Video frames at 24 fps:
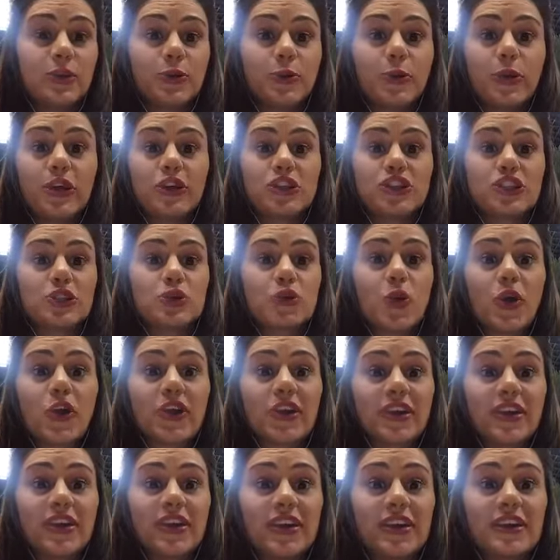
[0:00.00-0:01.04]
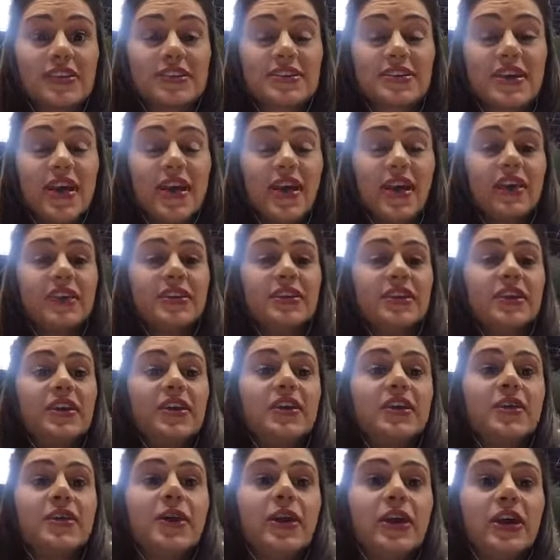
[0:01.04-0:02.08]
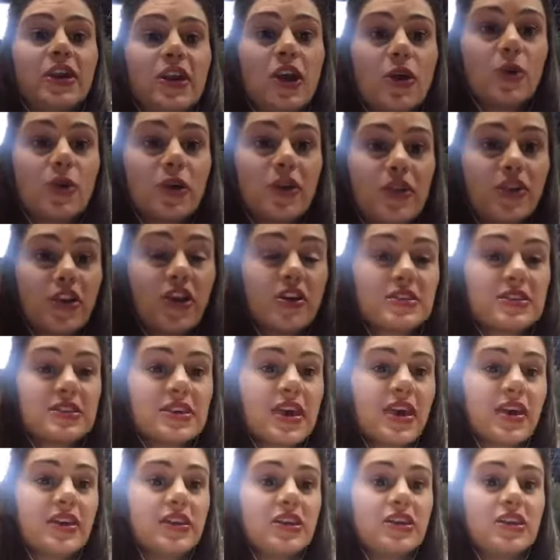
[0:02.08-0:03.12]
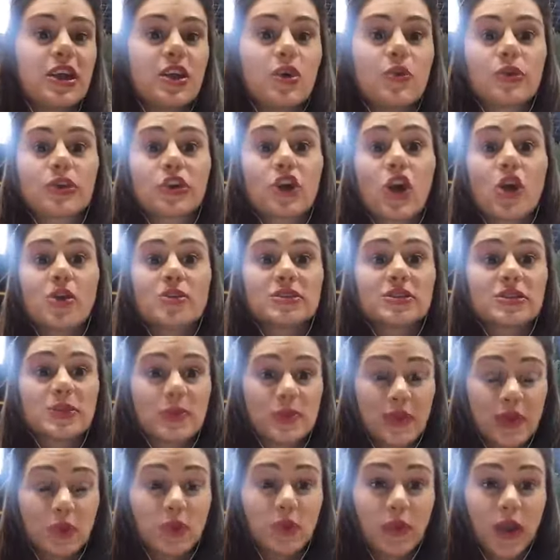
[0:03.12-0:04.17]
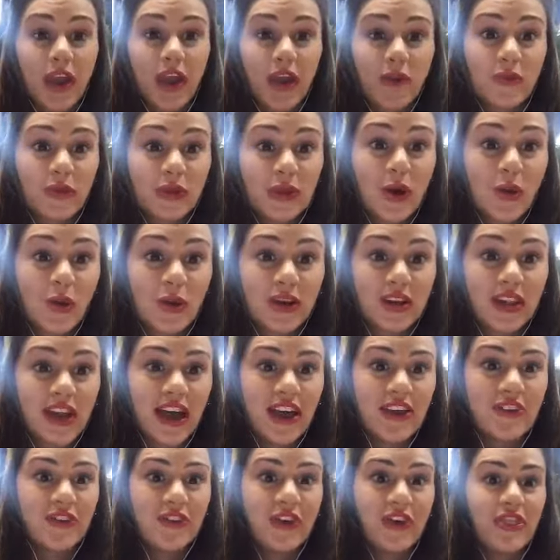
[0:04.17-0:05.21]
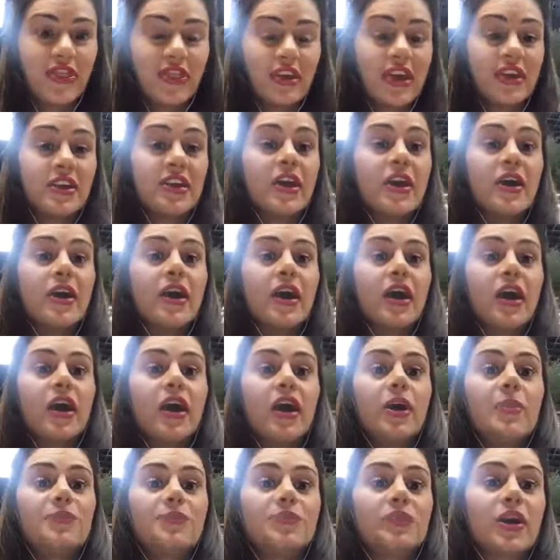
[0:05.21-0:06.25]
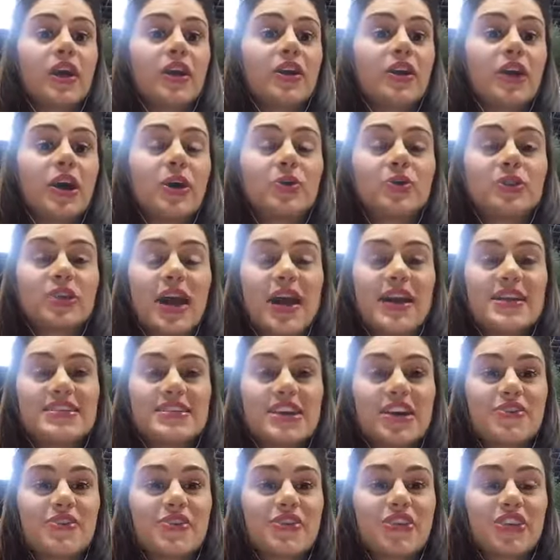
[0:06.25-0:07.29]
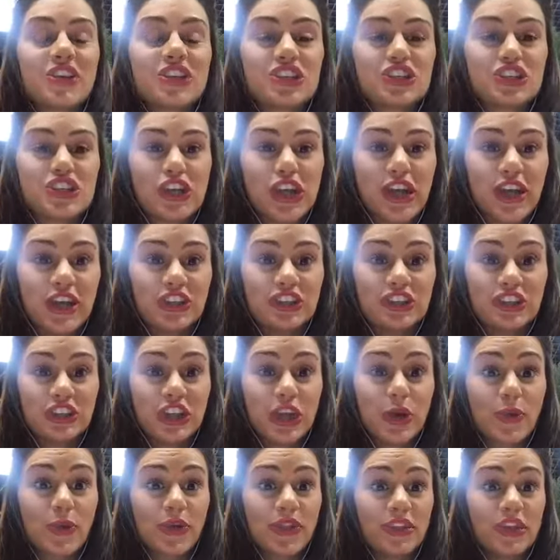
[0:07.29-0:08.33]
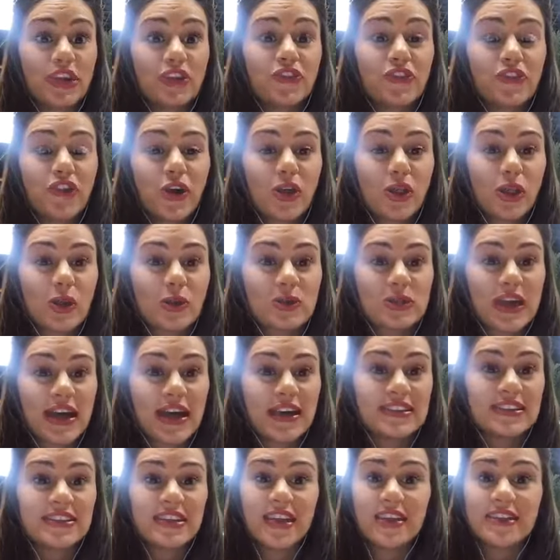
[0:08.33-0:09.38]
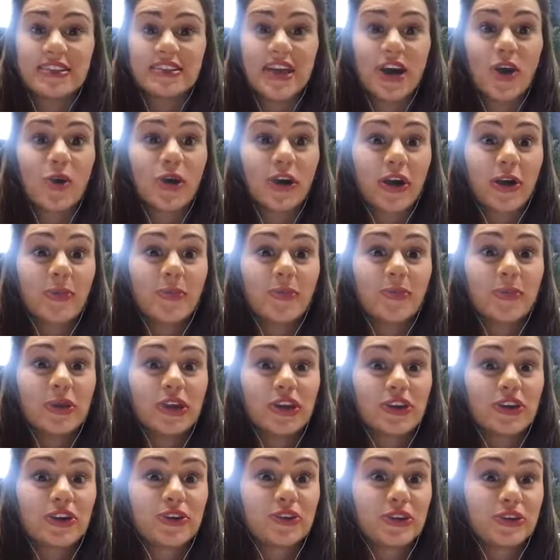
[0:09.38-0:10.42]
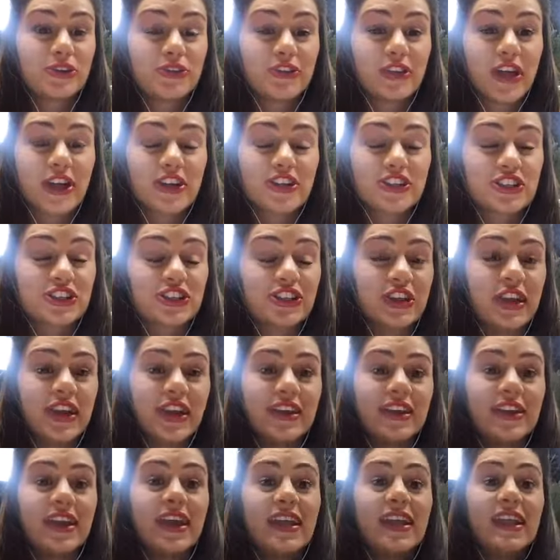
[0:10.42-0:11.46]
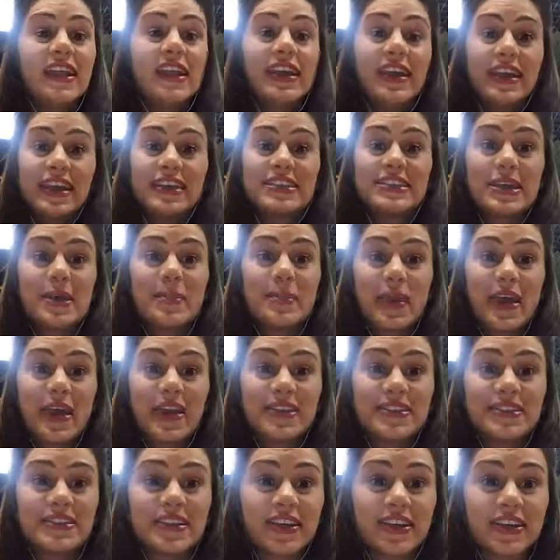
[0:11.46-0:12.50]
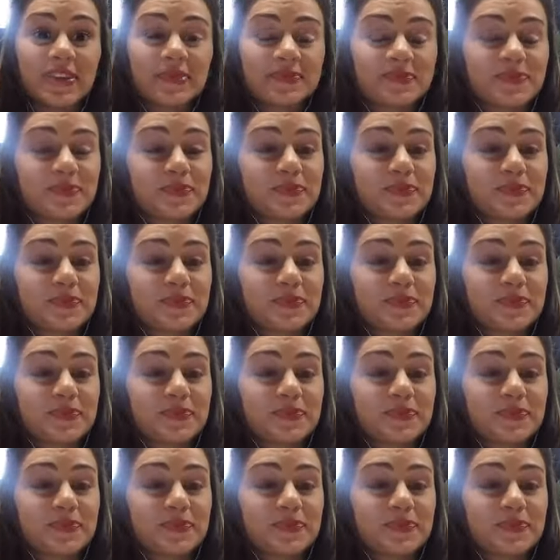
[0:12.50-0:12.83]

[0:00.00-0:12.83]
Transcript: We're just working inside in our thoughts and in our concept that we have in our life, and then around us everything changes and everything follows us as our mirror reflection, and it's amazing.